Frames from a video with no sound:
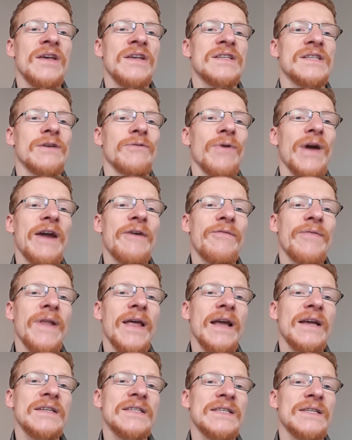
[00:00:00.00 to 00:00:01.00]
The
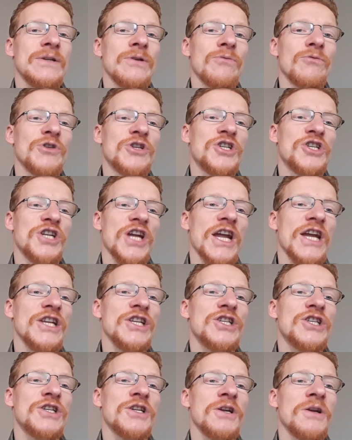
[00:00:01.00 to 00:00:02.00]
wavelengths would
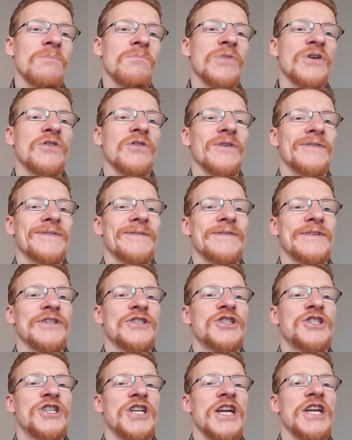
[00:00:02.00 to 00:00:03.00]
change because of the
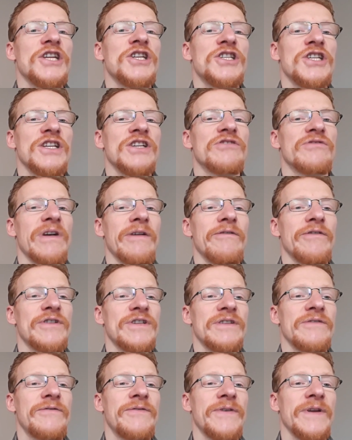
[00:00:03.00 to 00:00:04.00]
changing
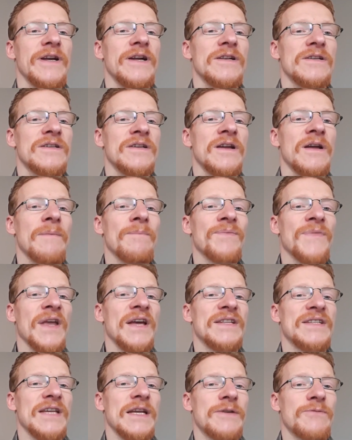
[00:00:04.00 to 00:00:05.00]
gravity field,
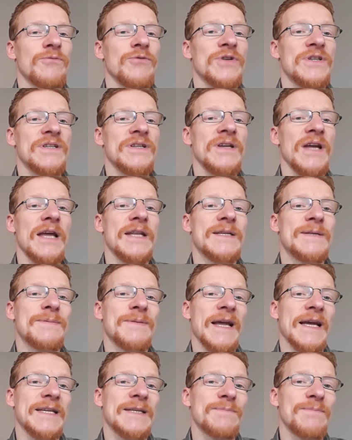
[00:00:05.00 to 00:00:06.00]
and that would
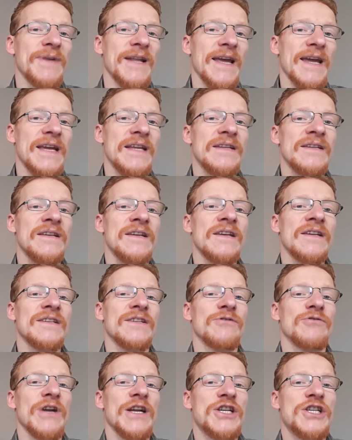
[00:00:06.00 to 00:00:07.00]
explain the
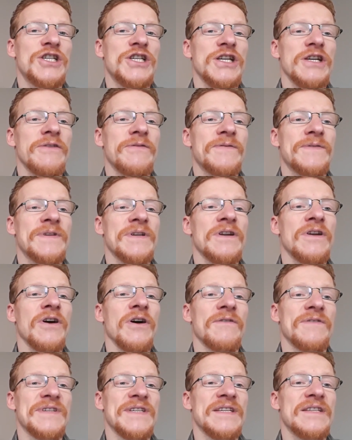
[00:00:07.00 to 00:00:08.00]
redshift
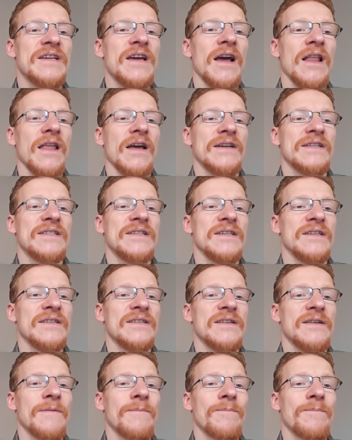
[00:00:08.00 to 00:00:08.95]
of these galaxies.